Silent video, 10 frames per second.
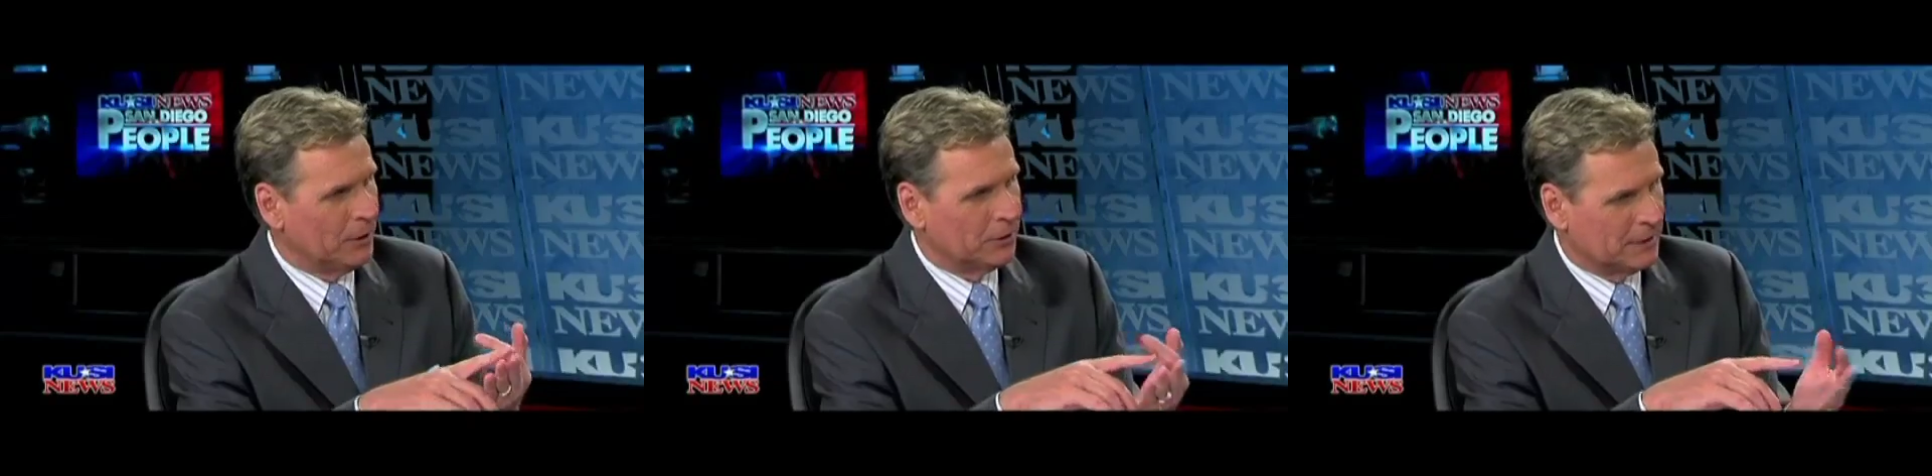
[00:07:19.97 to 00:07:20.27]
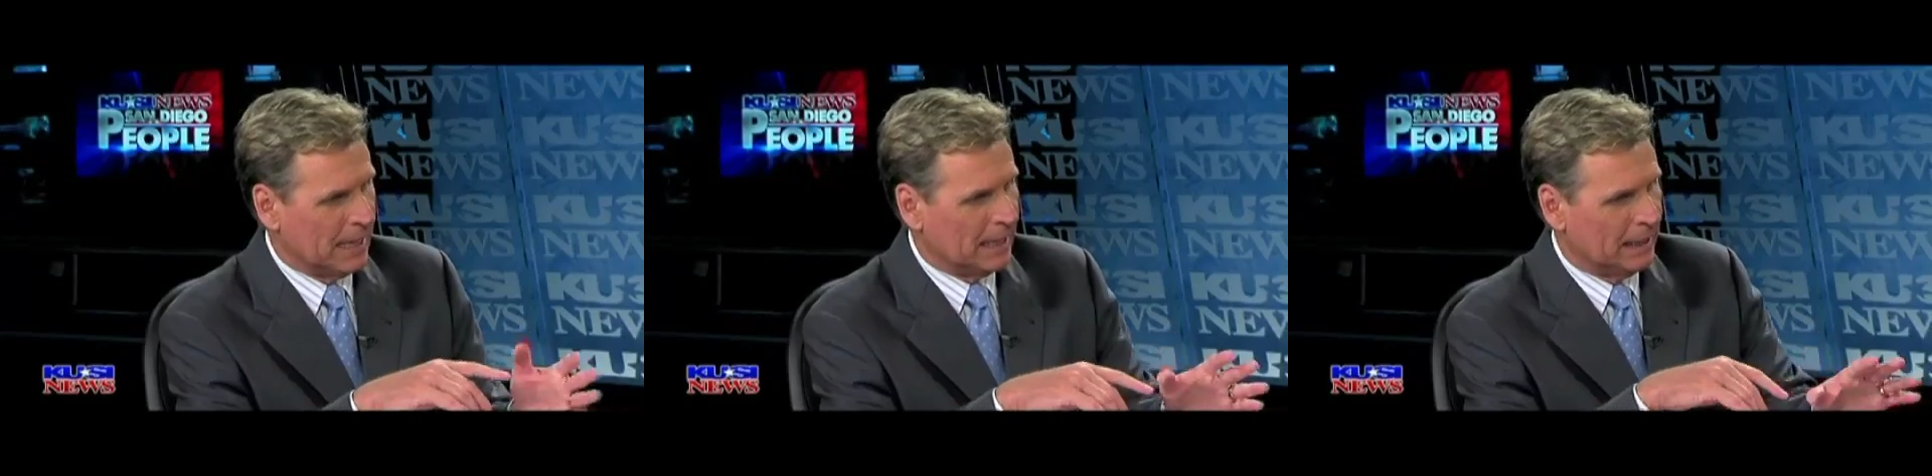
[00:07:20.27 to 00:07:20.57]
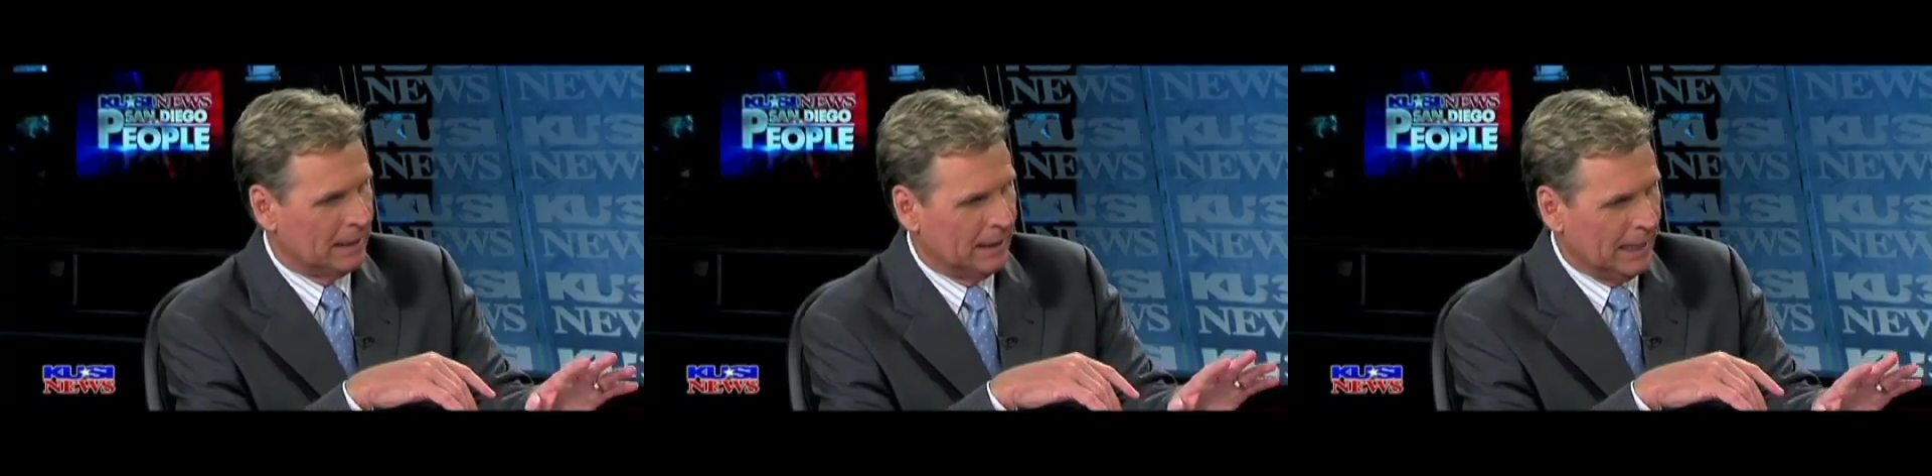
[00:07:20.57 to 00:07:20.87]
when you're
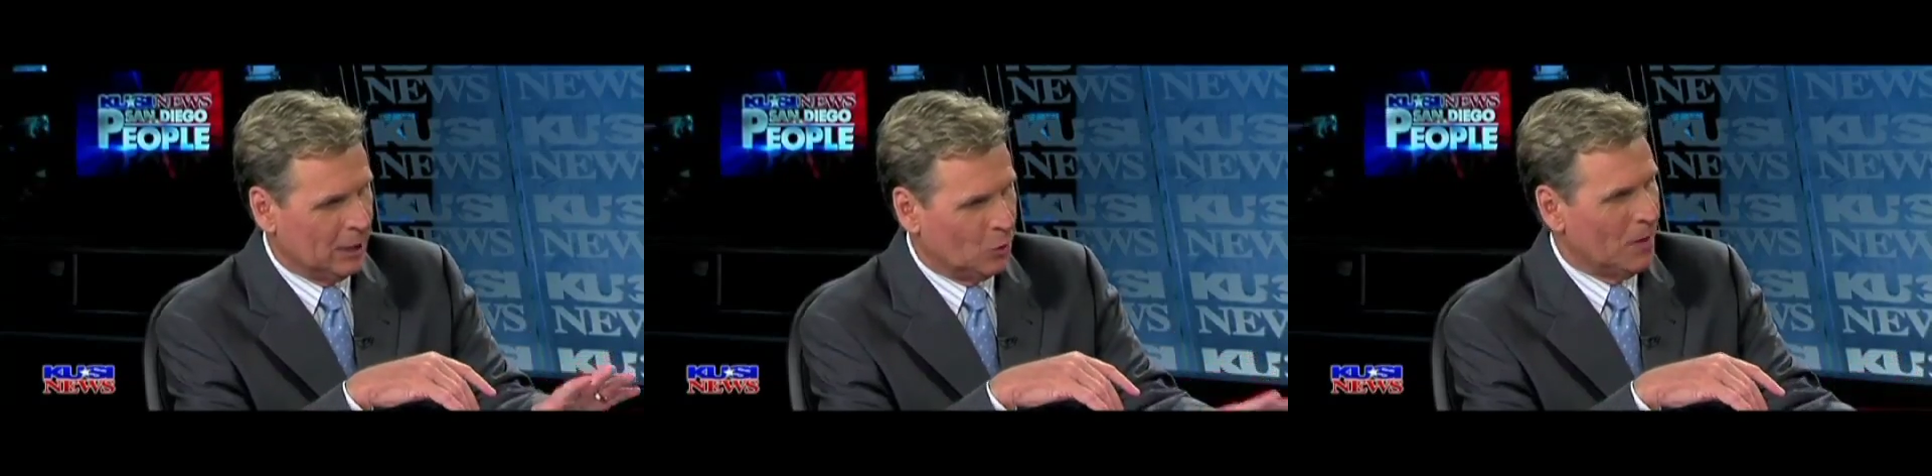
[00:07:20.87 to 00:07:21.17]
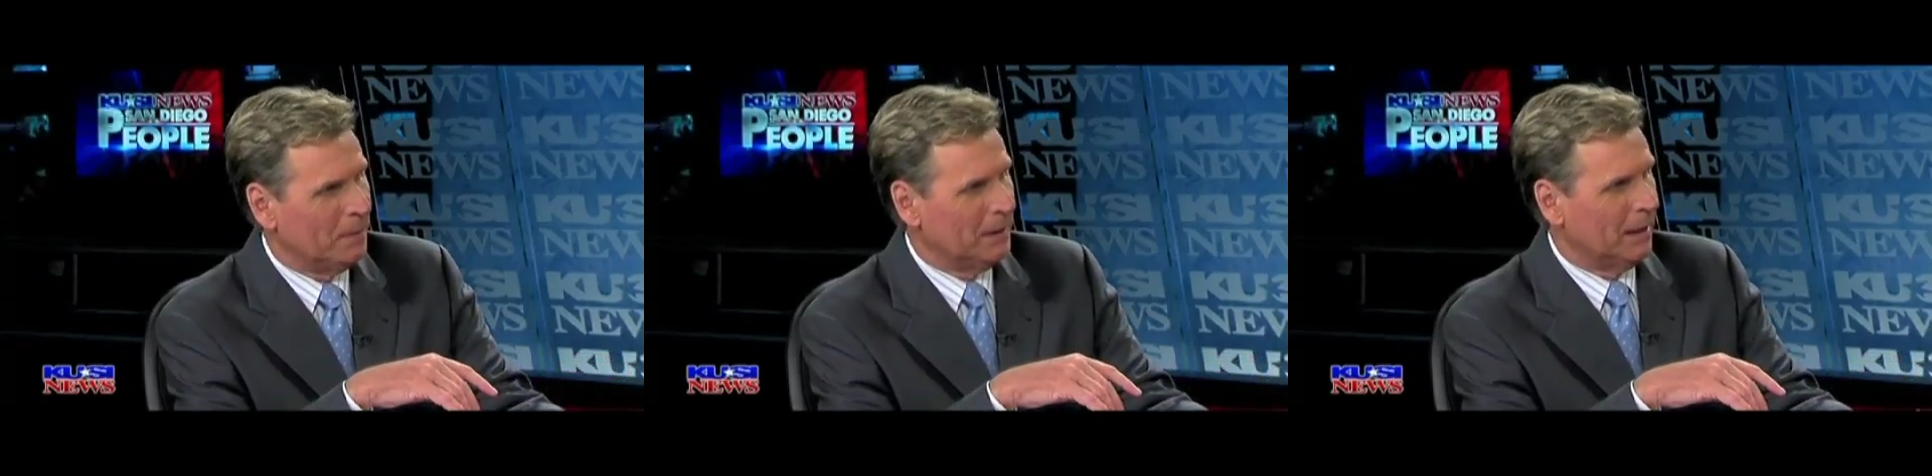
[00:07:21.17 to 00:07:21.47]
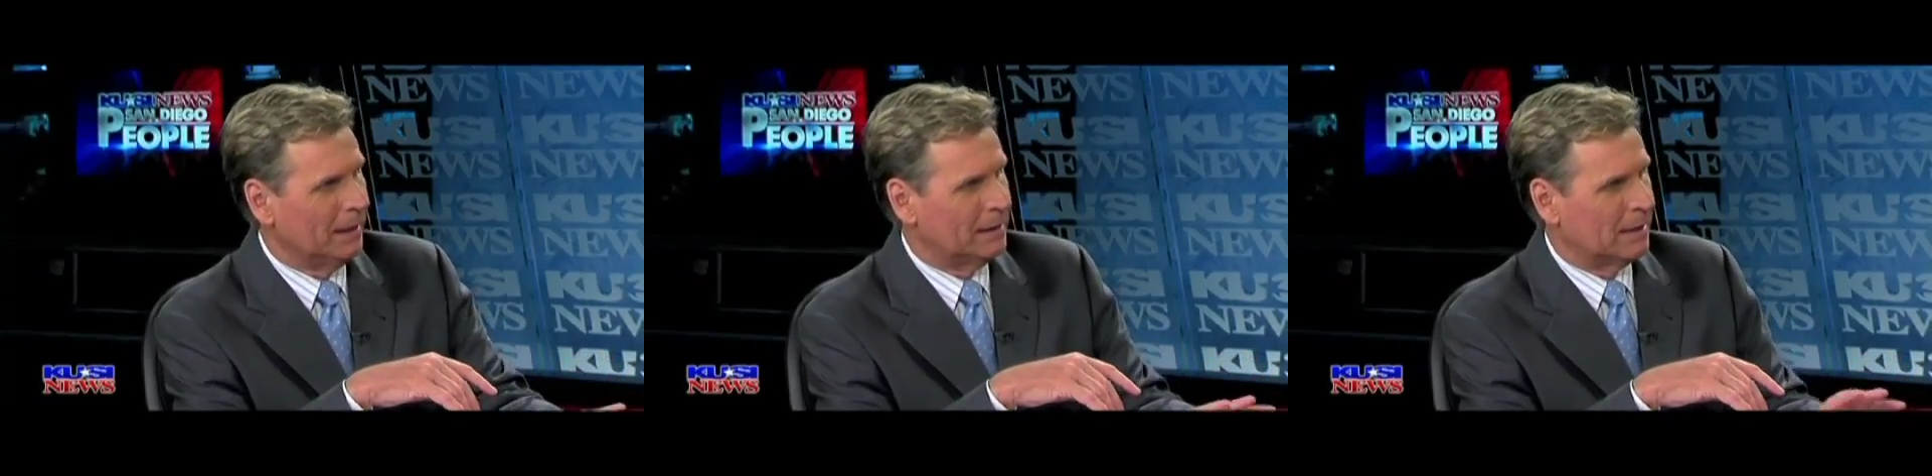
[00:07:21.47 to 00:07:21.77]
taking equipment
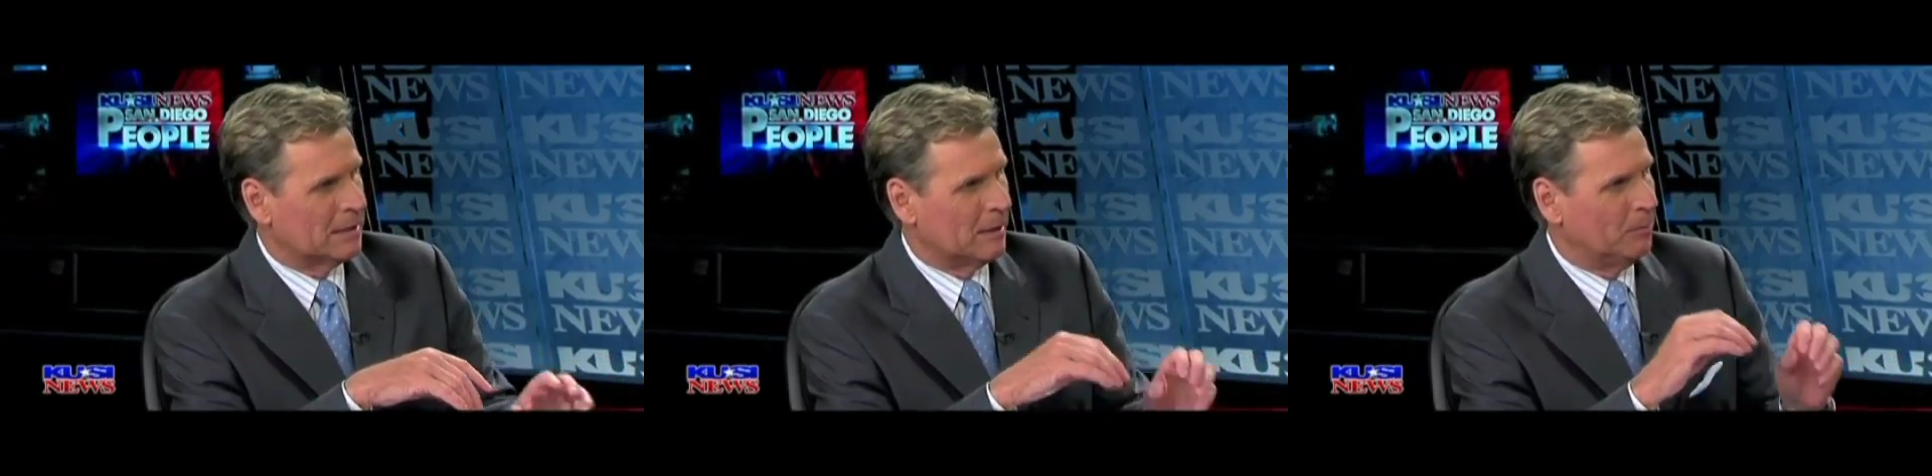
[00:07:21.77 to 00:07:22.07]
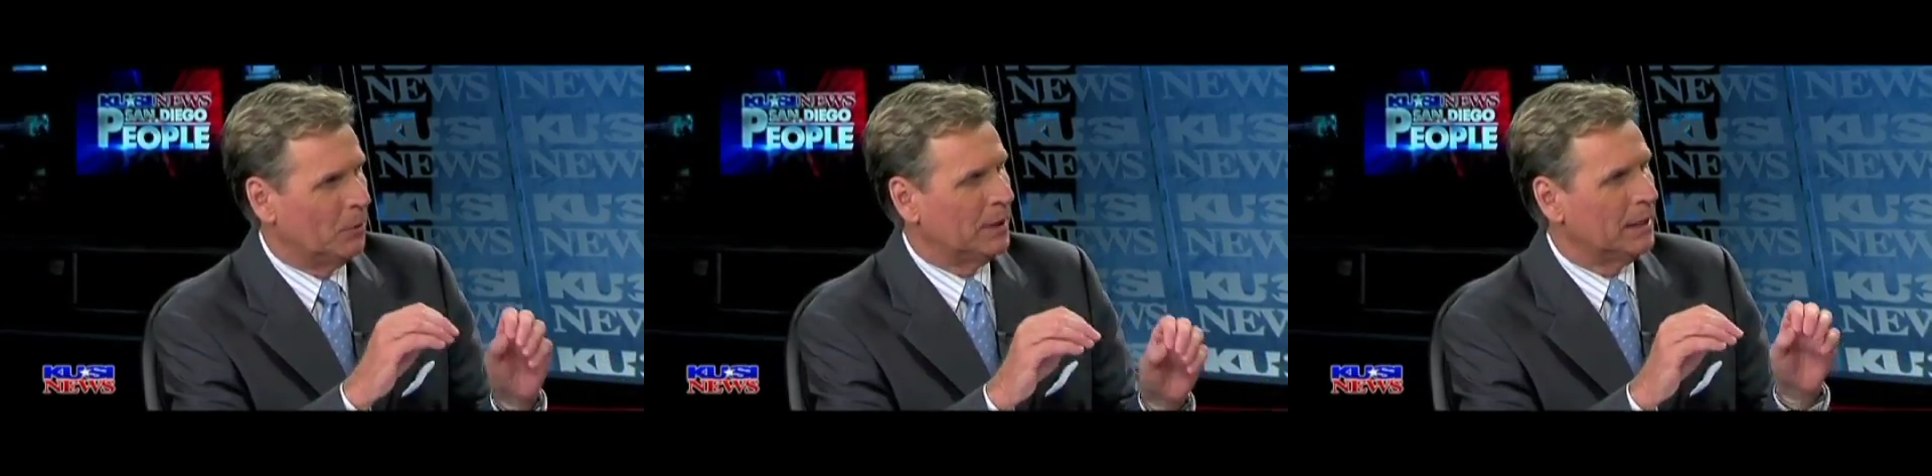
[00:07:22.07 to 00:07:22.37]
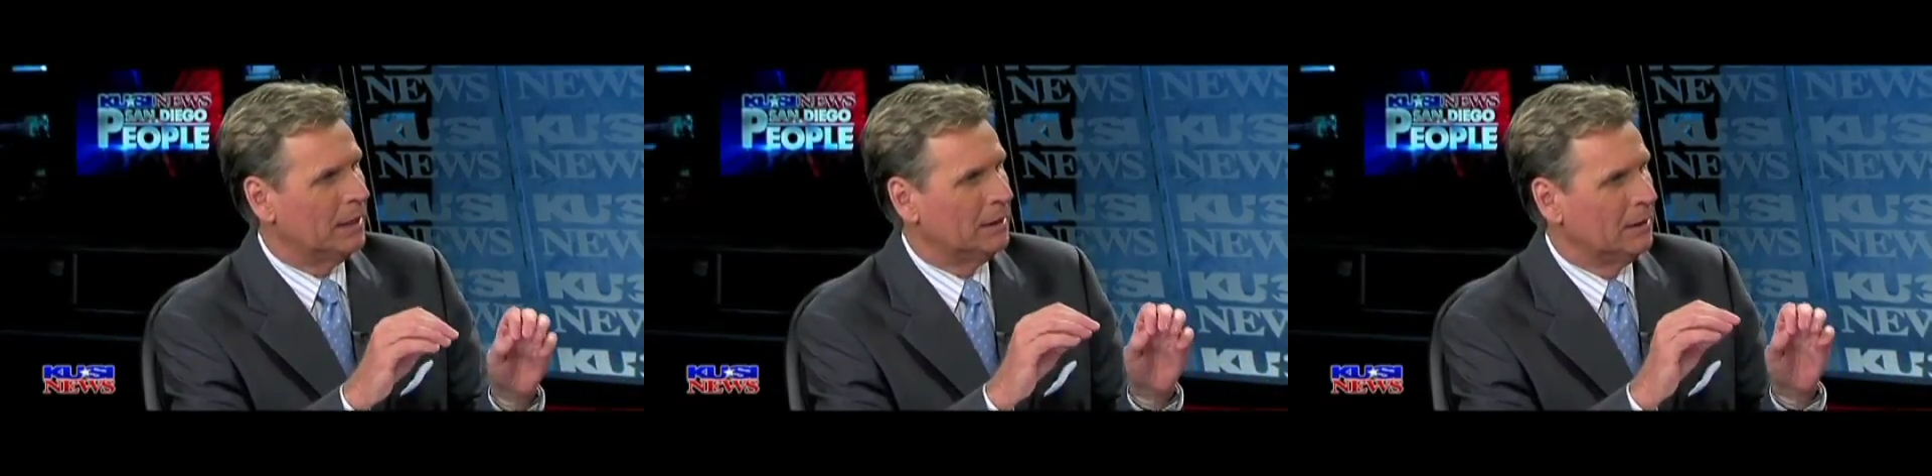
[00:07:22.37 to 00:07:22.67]
like this and putting
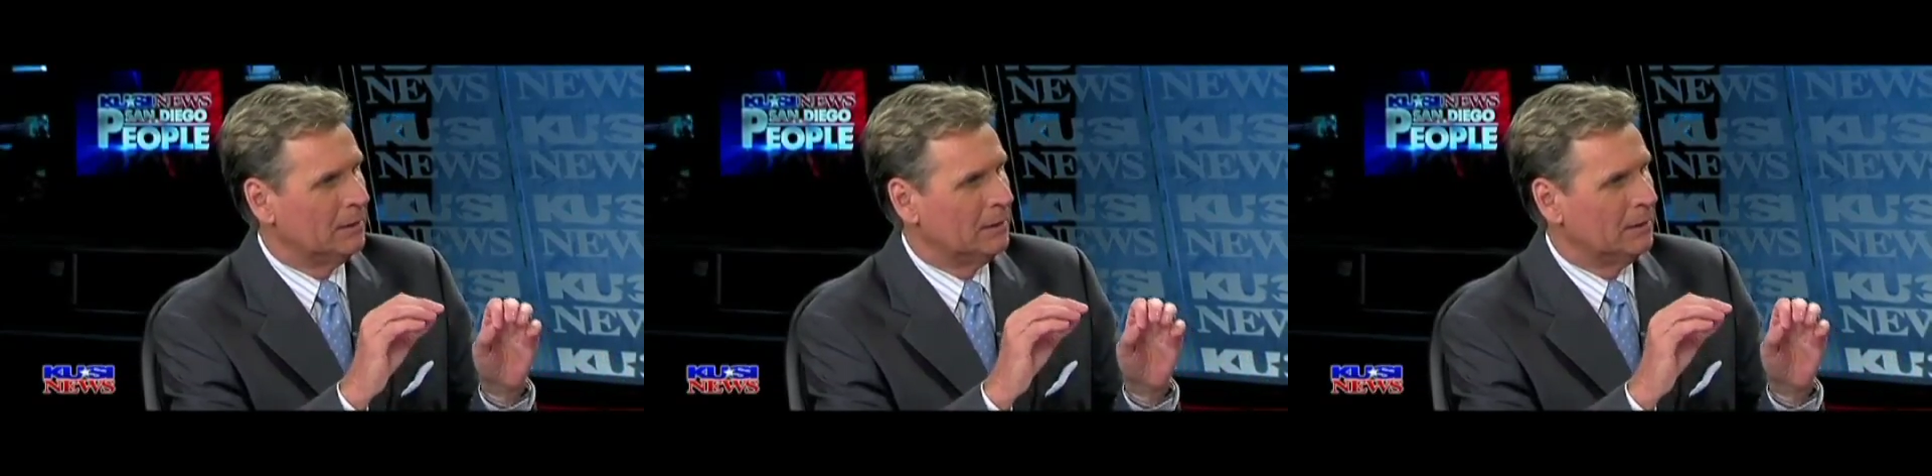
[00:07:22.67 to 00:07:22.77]
it